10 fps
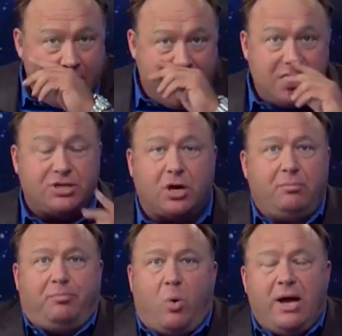And at a
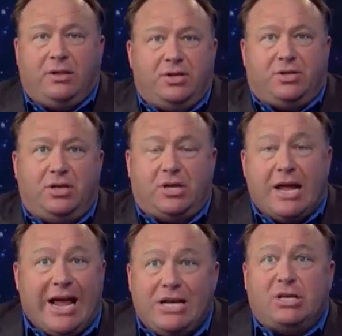certain point, this this
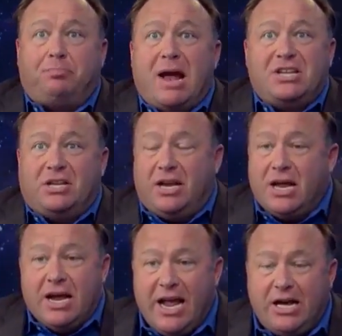he's the
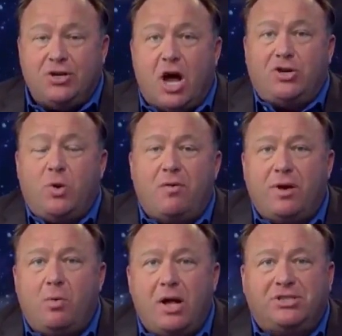president. He can talk to
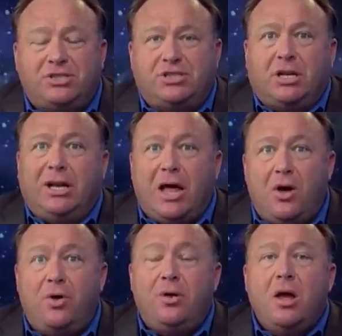whoever he wants. This is a
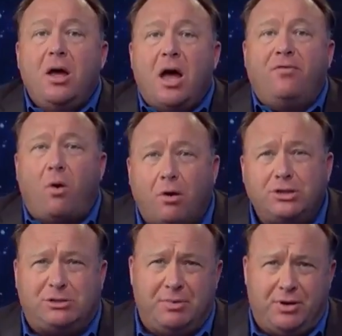load of
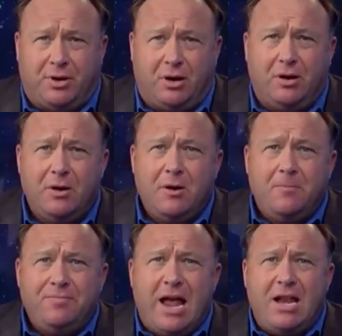horse manure.
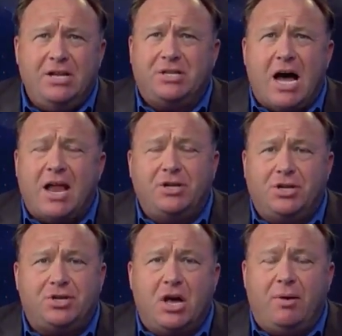And he's got to
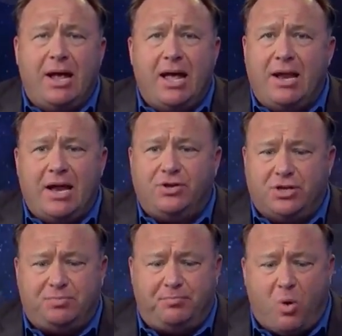just go ahead and
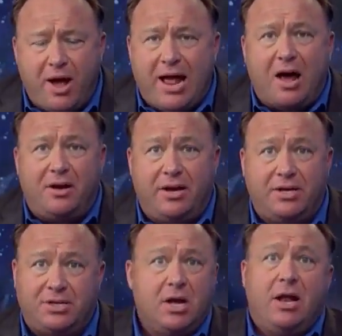just point out it
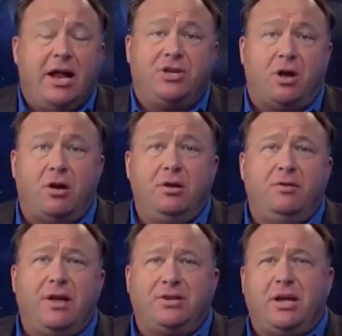is and start an
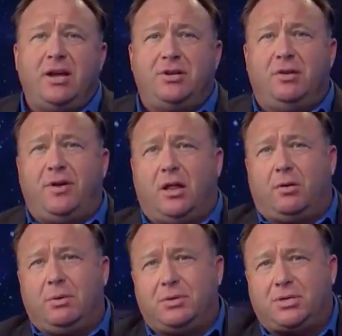investigation of
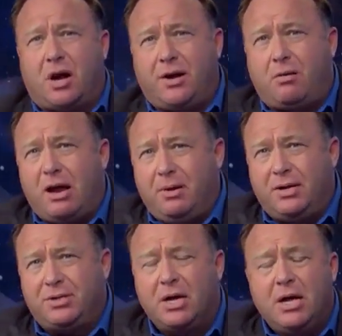Hillary with the Saudi
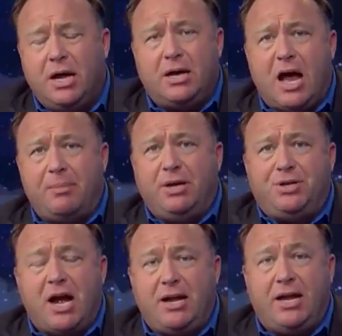Arabians and commie
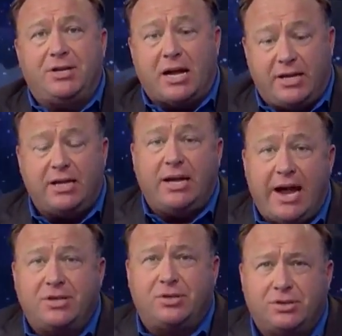Chinese. I think
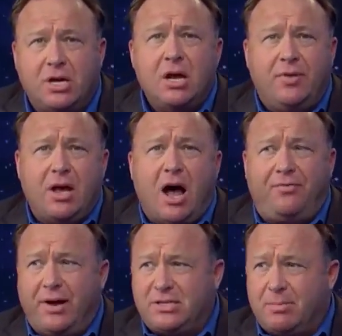the answer's the offense.